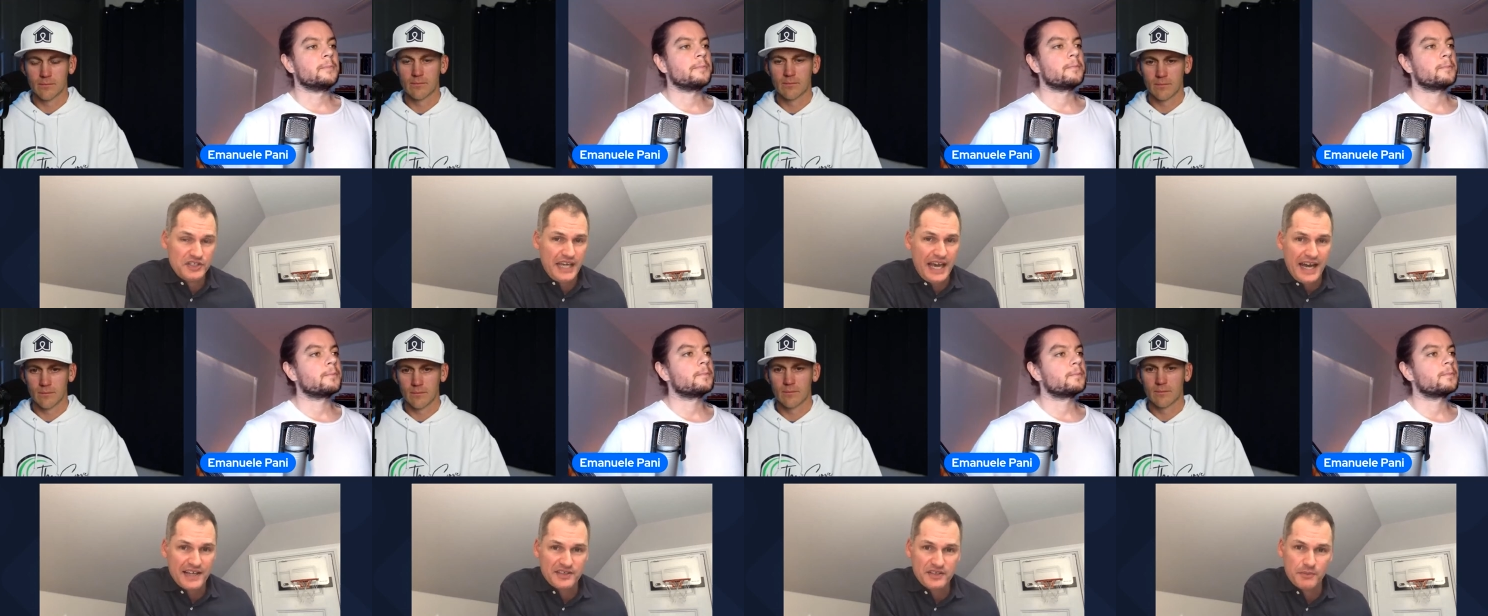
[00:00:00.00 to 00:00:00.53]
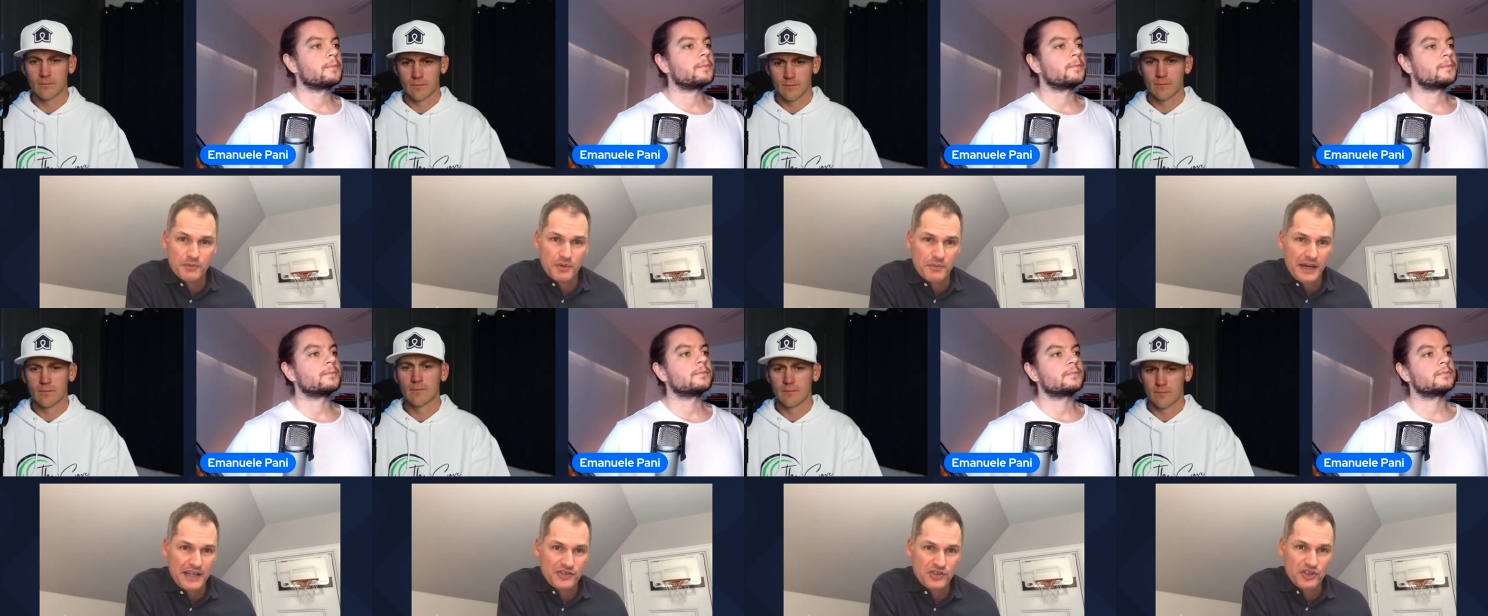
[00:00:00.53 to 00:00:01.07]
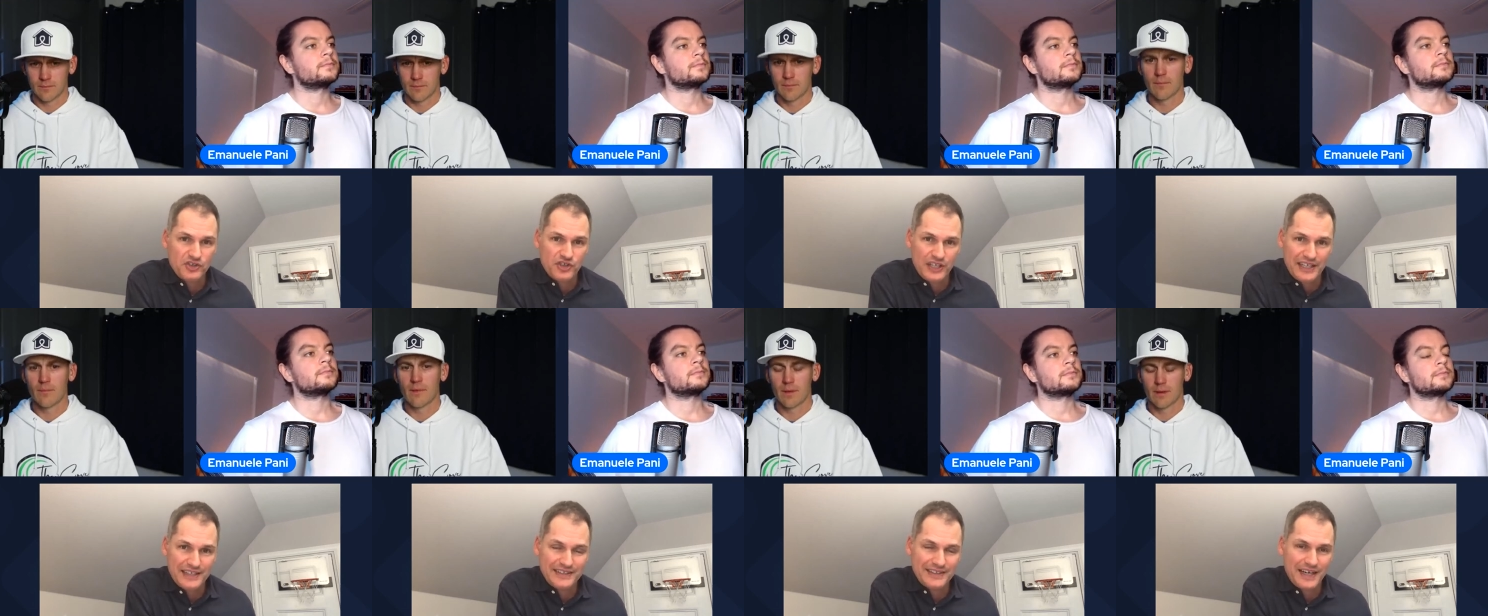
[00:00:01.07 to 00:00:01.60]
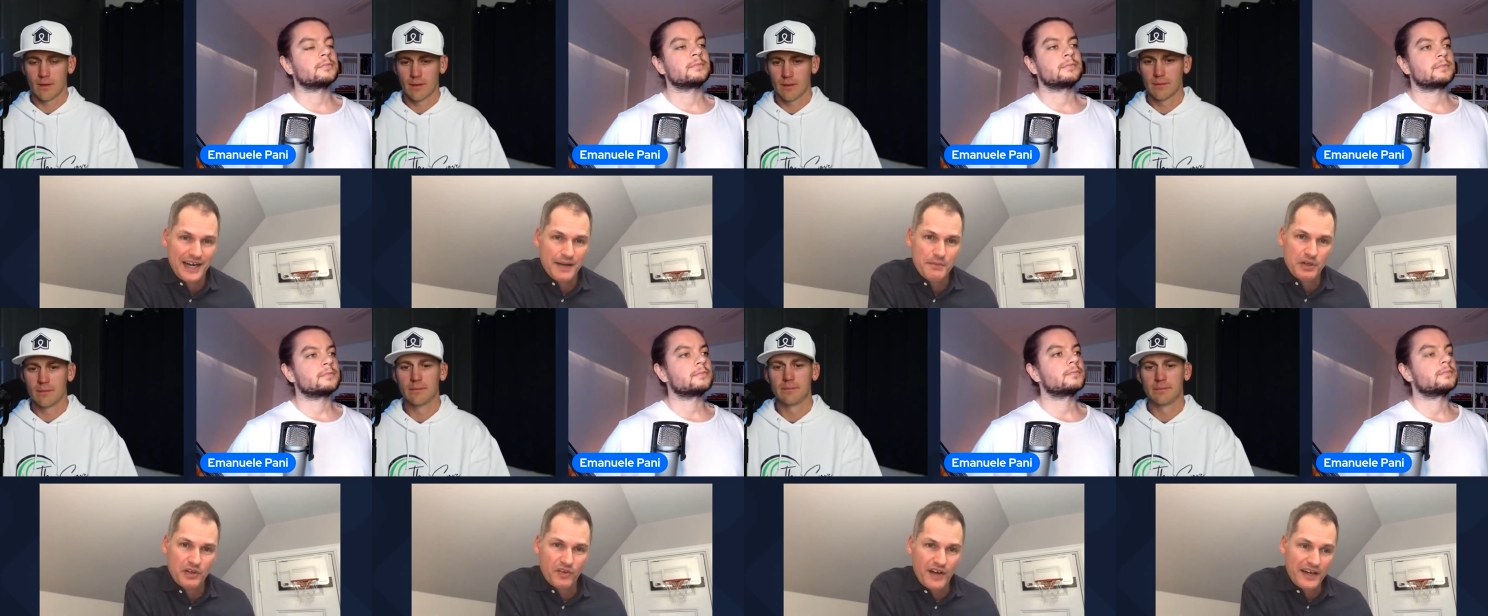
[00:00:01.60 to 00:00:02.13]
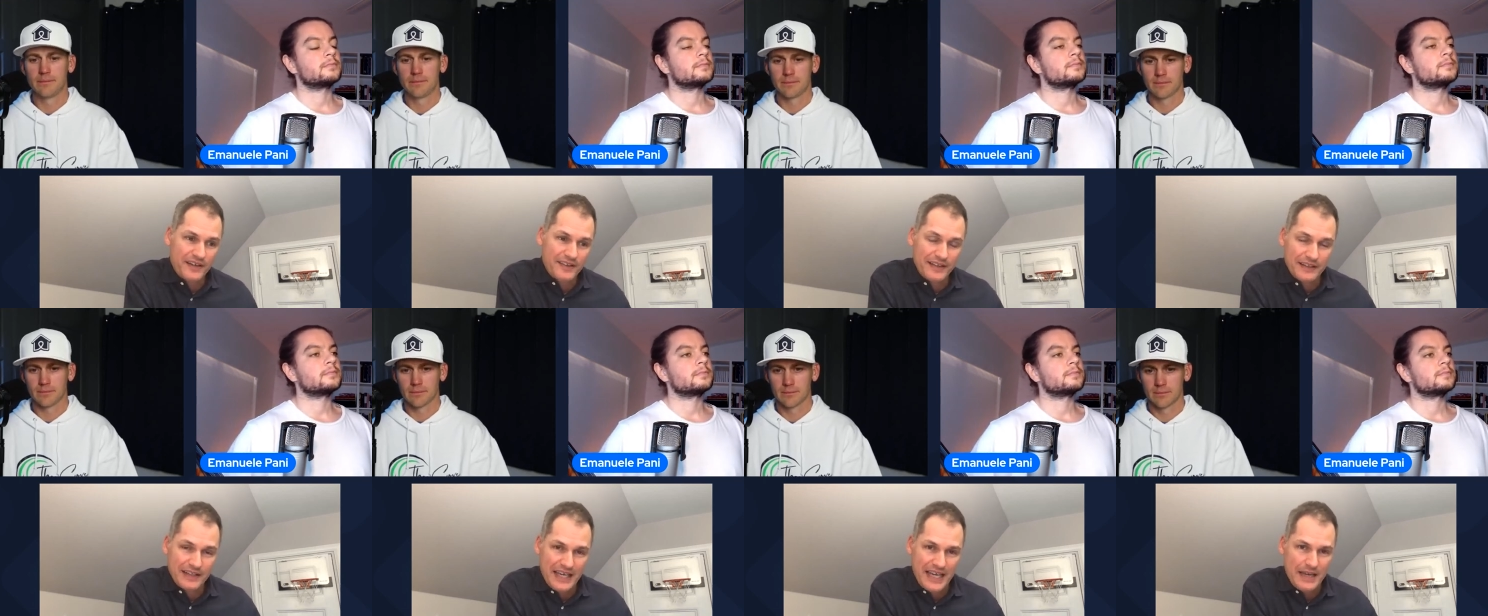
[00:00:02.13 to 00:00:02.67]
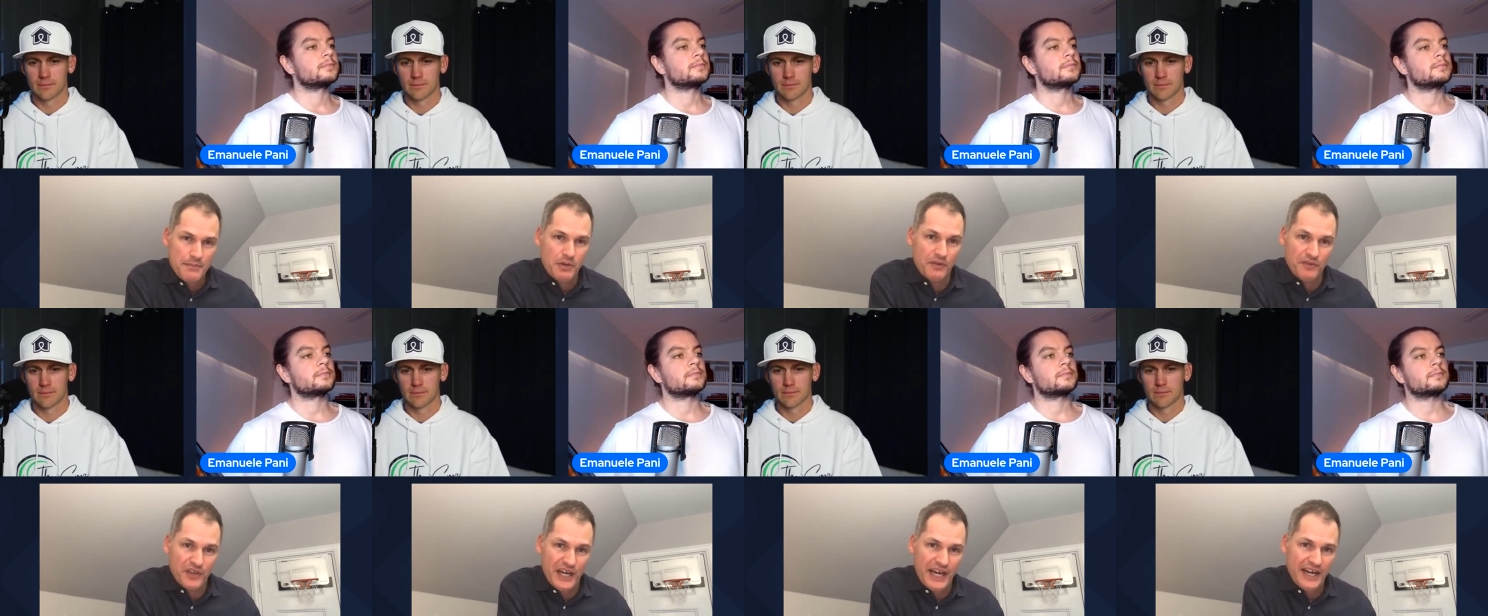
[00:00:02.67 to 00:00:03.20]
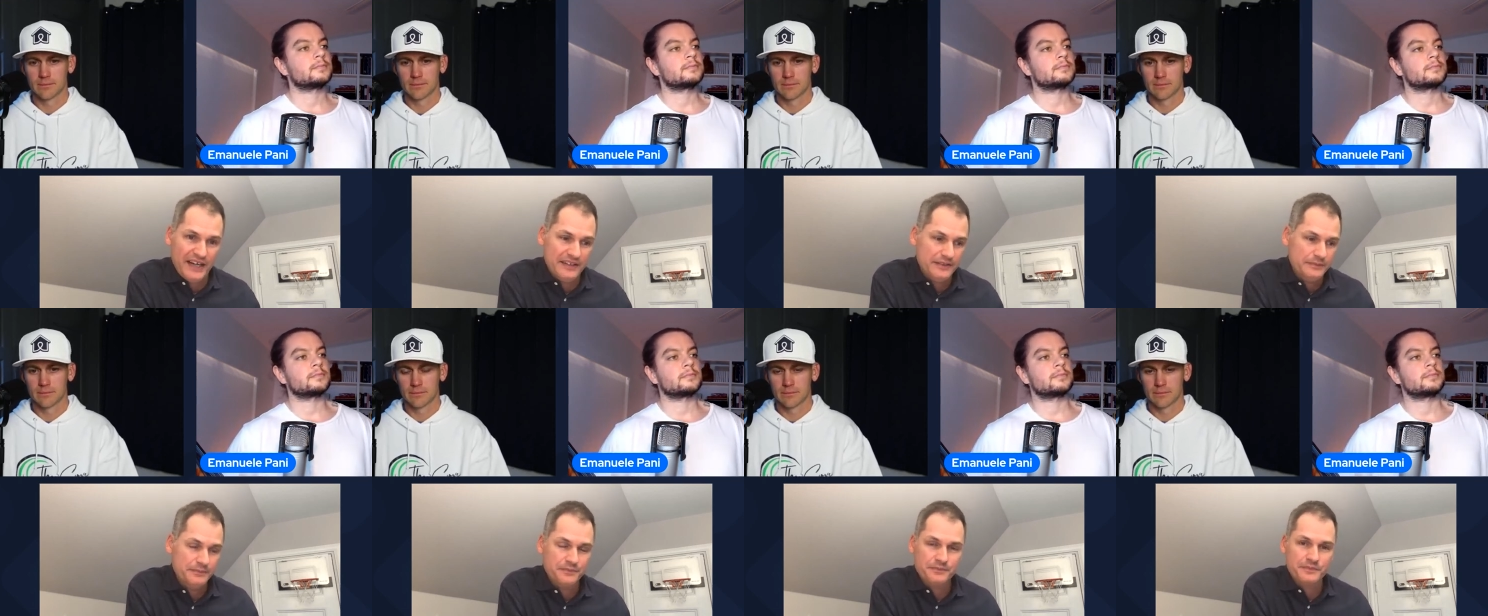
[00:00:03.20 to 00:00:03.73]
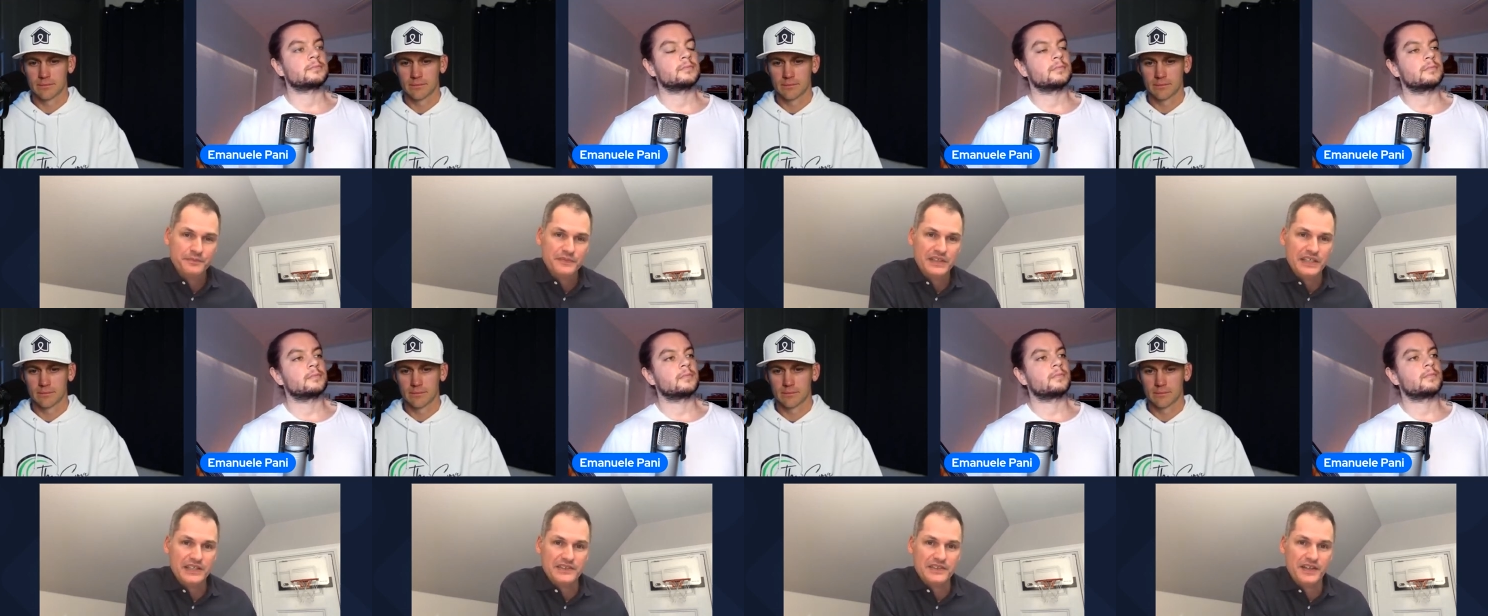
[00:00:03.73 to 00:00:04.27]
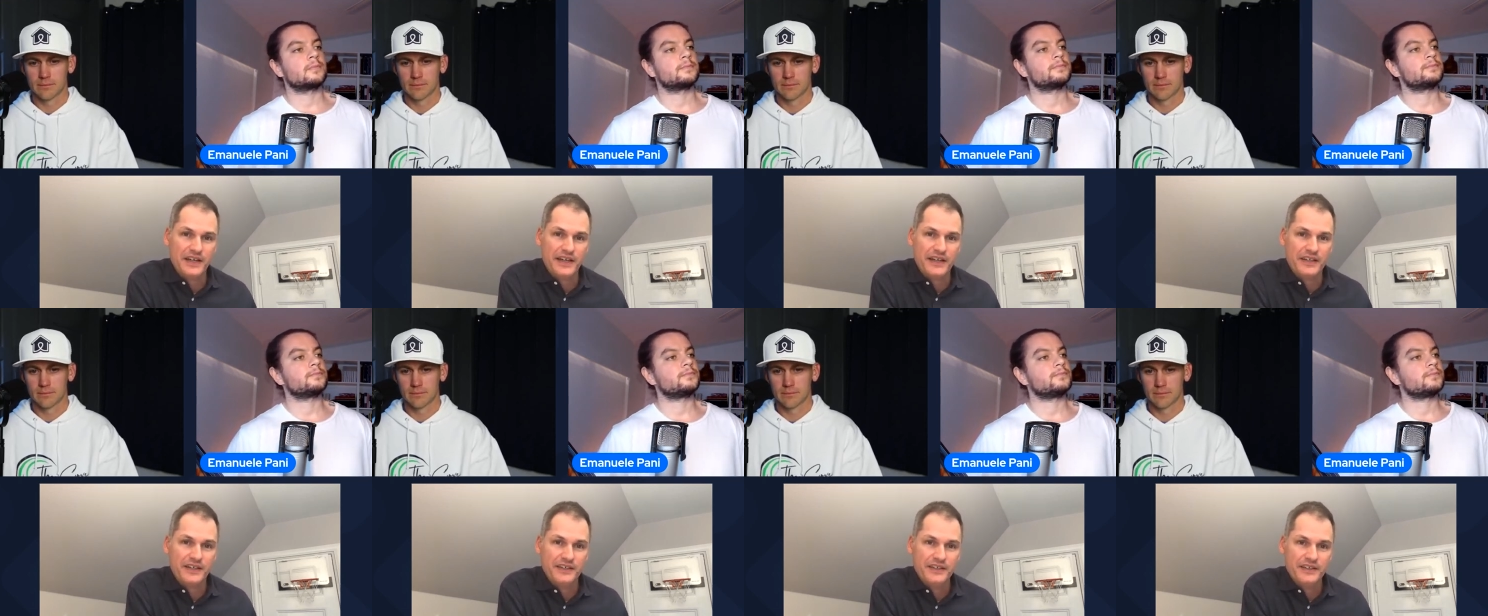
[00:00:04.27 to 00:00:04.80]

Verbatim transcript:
Speaker 1: Ask them the message in time. And a lot of the game of that is like,